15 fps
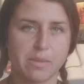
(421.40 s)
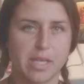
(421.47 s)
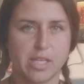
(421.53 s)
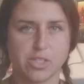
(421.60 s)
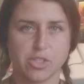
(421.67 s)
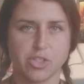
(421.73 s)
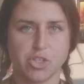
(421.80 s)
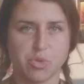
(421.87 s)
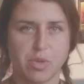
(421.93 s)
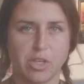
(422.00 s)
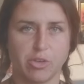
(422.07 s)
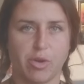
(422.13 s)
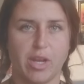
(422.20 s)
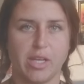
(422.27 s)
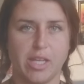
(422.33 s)
me isn't doing
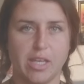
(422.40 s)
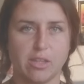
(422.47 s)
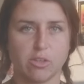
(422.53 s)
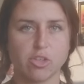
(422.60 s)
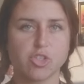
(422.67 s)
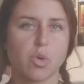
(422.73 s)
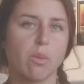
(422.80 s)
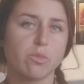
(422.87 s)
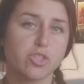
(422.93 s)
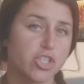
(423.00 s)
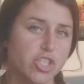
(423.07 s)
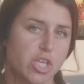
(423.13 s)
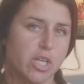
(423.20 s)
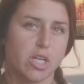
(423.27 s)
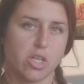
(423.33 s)
great either, so I'm
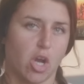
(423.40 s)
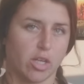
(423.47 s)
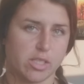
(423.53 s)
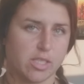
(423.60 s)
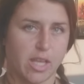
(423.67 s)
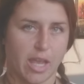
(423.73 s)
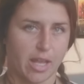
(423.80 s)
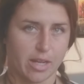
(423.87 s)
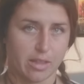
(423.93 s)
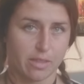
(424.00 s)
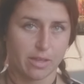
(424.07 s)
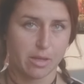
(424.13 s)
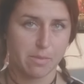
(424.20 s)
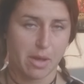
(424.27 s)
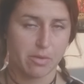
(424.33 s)
just gonna not say
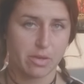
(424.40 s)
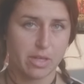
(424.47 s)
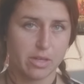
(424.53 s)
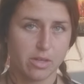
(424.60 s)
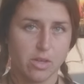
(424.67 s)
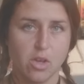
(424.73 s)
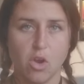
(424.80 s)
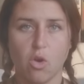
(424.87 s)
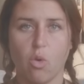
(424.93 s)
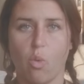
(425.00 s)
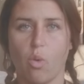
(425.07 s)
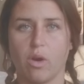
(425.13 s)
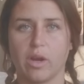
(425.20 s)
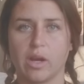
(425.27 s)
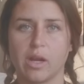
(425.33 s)
anything about it.
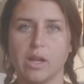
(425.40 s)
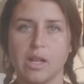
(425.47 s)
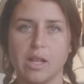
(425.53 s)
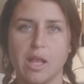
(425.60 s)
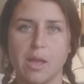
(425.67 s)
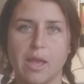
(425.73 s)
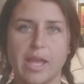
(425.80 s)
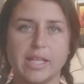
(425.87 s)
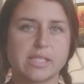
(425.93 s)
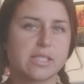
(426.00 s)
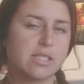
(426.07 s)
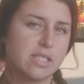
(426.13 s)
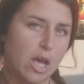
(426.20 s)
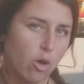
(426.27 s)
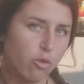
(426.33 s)
Or it's
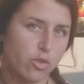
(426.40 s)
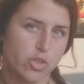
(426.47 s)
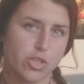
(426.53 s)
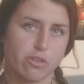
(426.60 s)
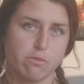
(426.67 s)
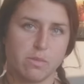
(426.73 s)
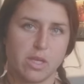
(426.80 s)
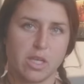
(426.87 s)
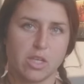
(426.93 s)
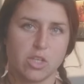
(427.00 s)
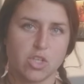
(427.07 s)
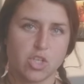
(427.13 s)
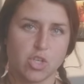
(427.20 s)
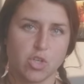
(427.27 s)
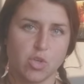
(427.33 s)
selfish of me
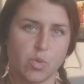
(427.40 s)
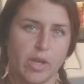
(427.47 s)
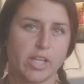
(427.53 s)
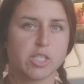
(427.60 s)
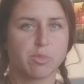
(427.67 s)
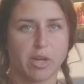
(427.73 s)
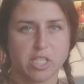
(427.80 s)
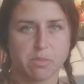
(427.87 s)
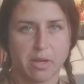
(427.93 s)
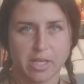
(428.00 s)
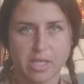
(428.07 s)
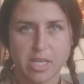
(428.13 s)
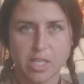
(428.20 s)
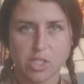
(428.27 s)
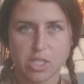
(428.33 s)
to express my
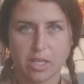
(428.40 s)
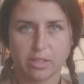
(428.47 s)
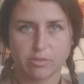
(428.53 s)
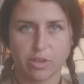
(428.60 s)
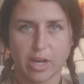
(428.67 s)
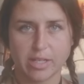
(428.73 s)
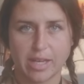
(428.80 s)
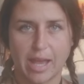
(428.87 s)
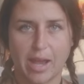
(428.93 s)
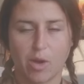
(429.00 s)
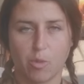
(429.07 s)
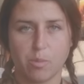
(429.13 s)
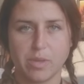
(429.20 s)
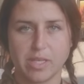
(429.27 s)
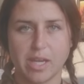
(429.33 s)
needs right
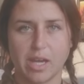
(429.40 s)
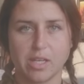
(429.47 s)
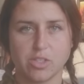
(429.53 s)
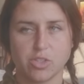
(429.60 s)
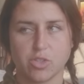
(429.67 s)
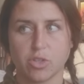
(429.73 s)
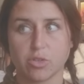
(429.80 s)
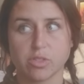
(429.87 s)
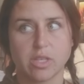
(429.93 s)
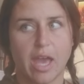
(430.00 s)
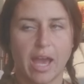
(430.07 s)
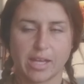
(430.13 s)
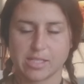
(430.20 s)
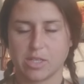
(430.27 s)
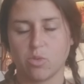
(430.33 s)
now because there's
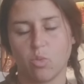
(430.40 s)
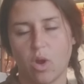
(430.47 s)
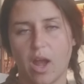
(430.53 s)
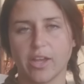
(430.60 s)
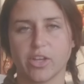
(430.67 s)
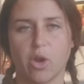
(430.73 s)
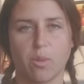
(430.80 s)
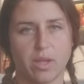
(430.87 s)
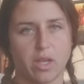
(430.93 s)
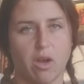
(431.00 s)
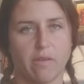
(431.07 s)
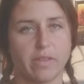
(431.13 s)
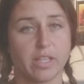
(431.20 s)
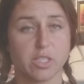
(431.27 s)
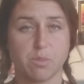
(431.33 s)
X and Y going
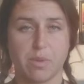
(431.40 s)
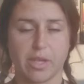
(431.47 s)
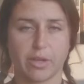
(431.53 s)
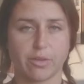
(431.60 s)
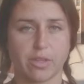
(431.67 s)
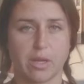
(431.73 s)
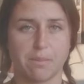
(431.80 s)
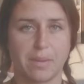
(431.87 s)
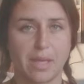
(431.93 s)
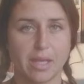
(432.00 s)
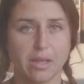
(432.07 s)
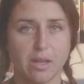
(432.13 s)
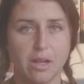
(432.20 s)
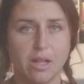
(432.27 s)
on that's bigger than me.